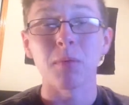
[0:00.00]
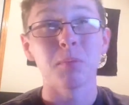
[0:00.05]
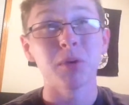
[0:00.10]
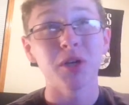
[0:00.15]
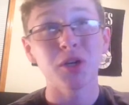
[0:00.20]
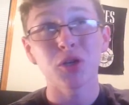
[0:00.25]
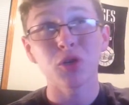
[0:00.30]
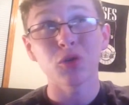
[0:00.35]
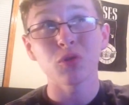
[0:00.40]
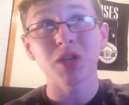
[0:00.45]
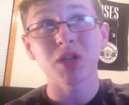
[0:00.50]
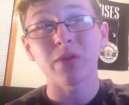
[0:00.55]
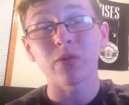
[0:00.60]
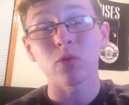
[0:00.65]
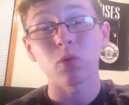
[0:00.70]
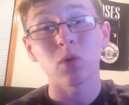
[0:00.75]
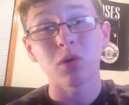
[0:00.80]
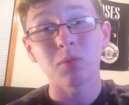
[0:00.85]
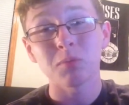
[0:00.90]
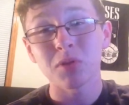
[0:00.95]
BenQs have a
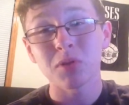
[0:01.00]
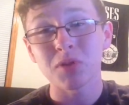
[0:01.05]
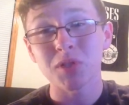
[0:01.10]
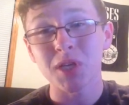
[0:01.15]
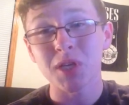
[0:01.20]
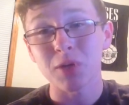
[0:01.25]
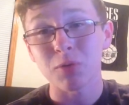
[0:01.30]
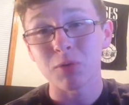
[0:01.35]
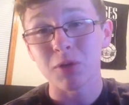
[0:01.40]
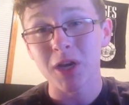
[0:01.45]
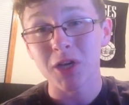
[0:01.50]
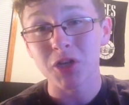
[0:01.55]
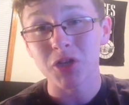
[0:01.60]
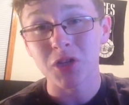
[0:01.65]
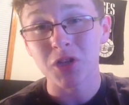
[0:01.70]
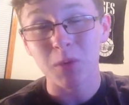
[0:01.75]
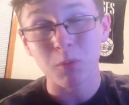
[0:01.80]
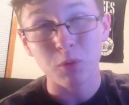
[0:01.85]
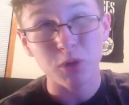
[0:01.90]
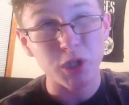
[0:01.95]
1 millisecond reaction
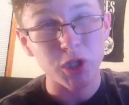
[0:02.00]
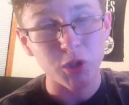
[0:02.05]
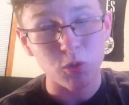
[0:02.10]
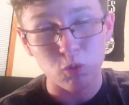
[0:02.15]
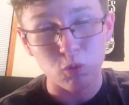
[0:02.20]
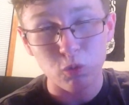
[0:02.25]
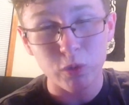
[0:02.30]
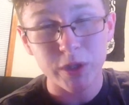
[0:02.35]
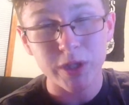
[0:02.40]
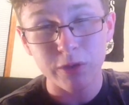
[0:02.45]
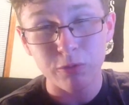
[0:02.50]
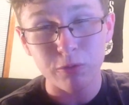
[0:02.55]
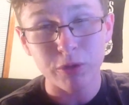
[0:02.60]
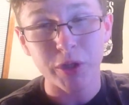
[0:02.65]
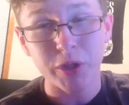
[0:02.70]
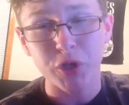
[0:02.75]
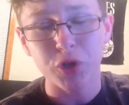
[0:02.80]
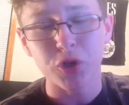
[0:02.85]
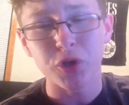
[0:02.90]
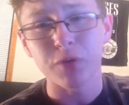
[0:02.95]
time, which is really,
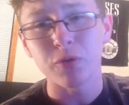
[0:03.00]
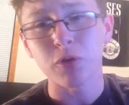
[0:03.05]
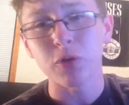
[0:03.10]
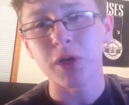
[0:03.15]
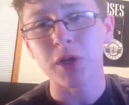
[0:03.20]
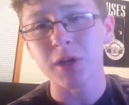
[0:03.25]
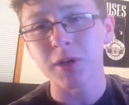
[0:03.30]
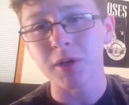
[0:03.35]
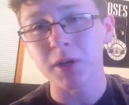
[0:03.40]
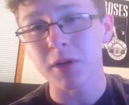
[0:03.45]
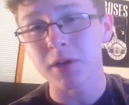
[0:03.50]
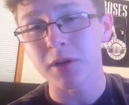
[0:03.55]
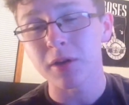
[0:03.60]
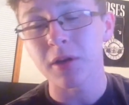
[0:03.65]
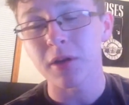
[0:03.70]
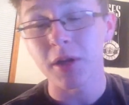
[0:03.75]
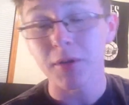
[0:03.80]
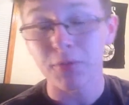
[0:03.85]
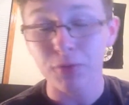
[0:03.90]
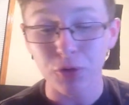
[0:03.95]
really good if you're
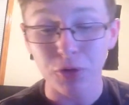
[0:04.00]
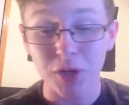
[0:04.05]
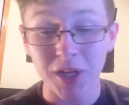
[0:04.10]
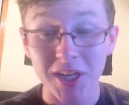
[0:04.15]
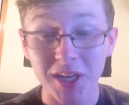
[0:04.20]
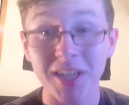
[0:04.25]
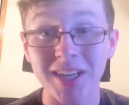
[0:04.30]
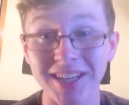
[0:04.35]
getting